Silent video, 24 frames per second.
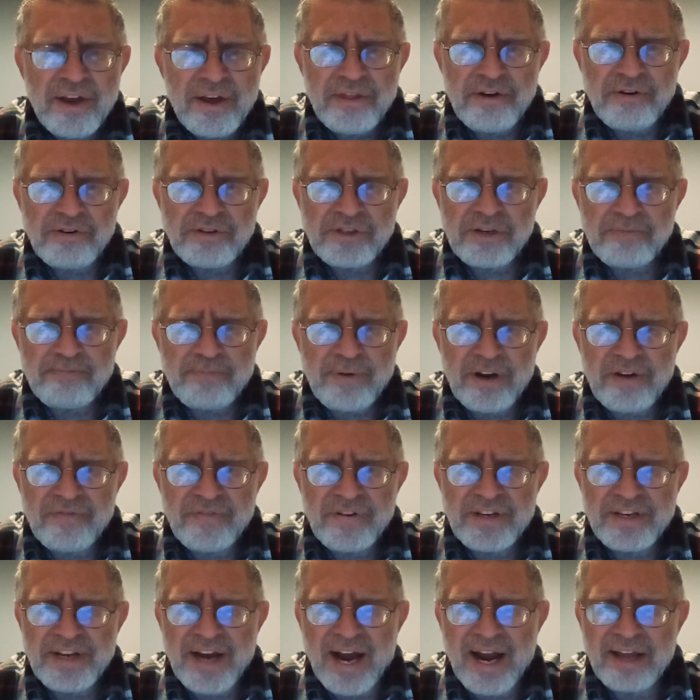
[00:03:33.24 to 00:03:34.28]
There is a bit of a
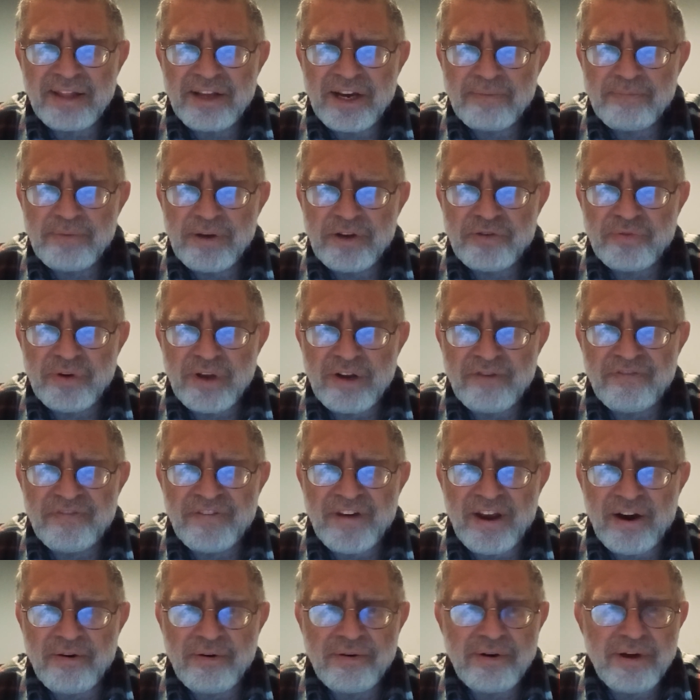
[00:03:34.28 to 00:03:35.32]
dialogue between
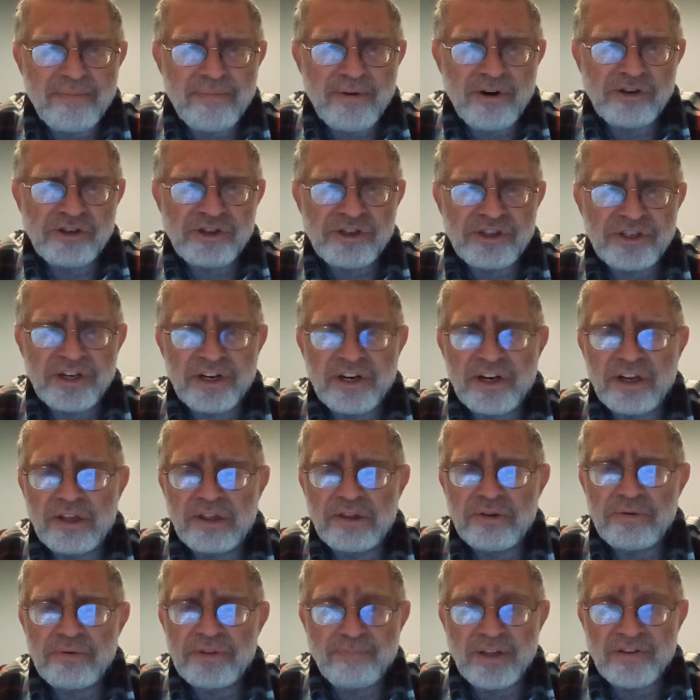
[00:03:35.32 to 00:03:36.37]
Pharaoh and Moshe to
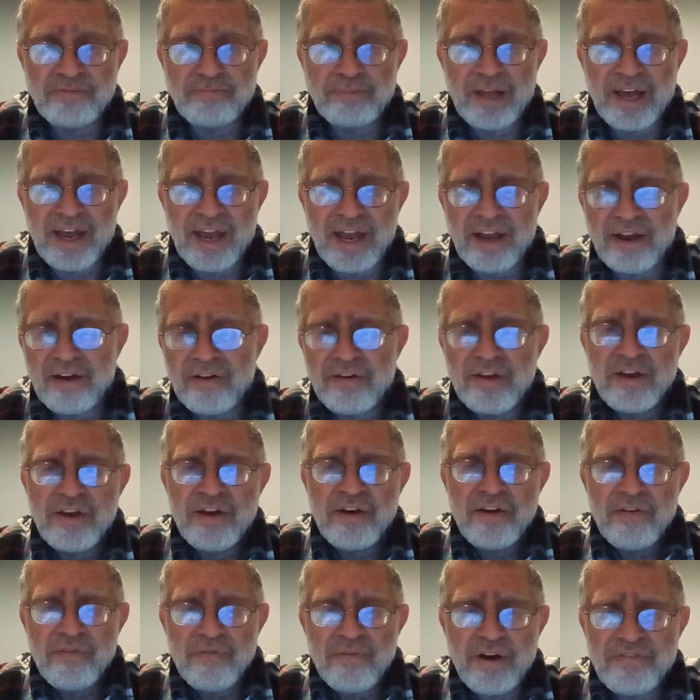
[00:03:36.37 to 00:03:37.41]
conclude this plague.
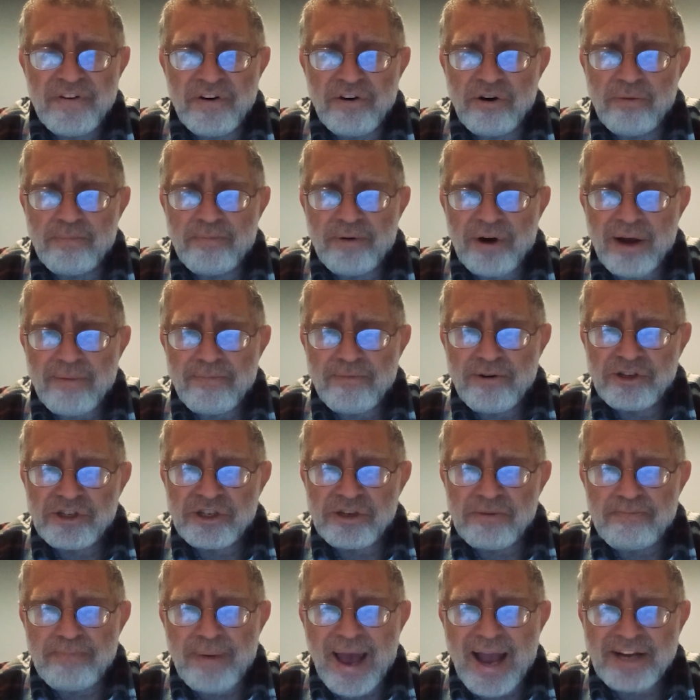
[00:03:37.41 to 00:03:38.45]
Pharaoh brought
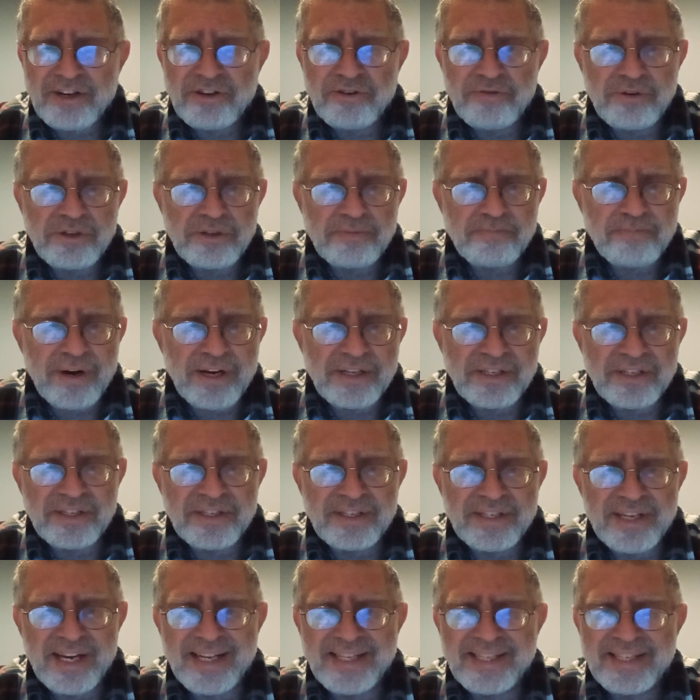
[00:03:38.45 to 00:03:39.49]
Moshe back to his
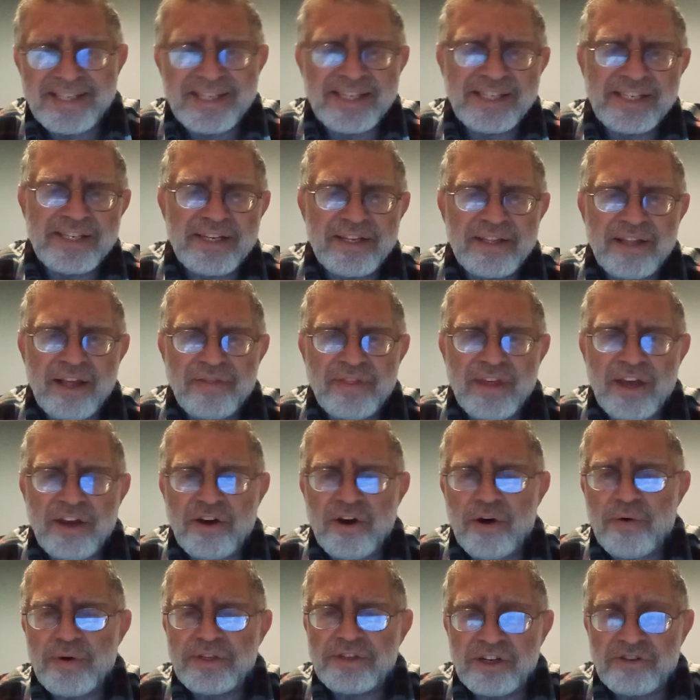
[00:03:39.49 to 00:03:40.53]
presence and insisted that they
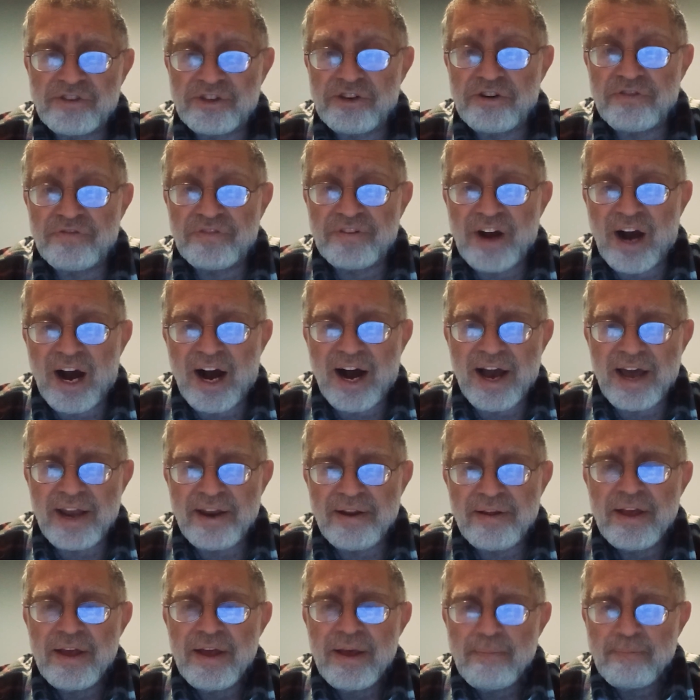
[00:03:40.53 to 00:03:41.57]
go and serve
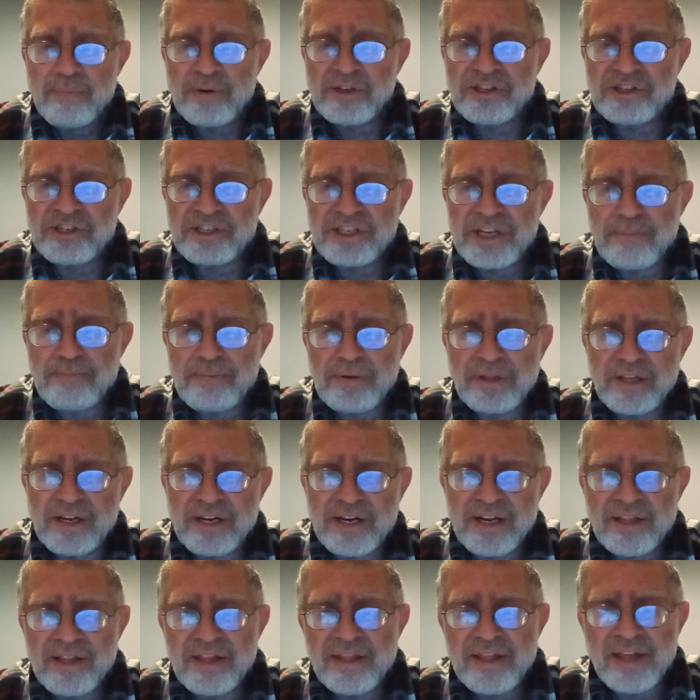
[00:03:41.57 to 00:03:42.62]
God, but
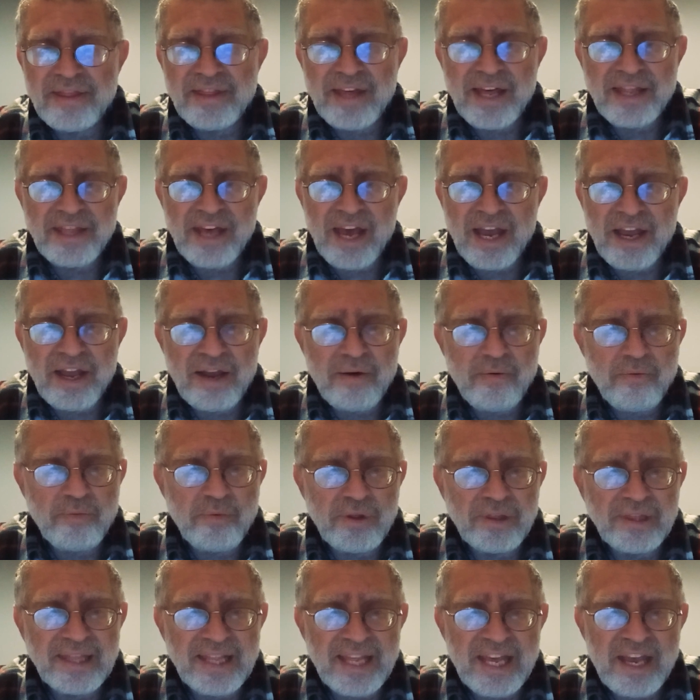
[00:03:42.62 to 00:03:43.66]
stipulated that they
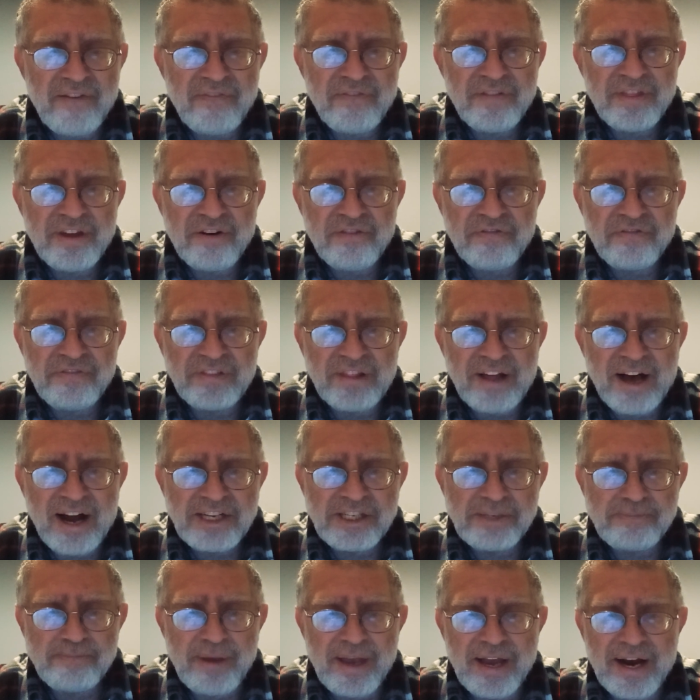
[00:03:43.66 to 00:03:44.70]
leave their
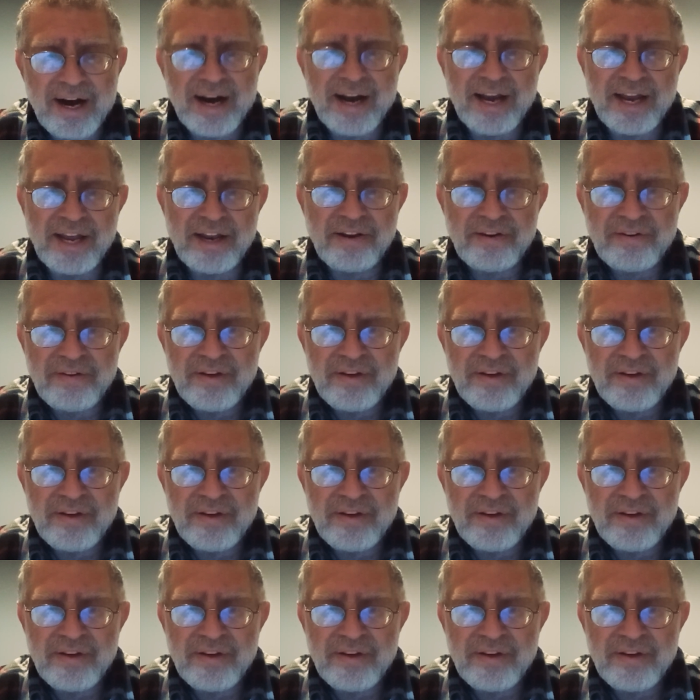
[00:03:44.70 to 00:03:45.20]
flocks behind.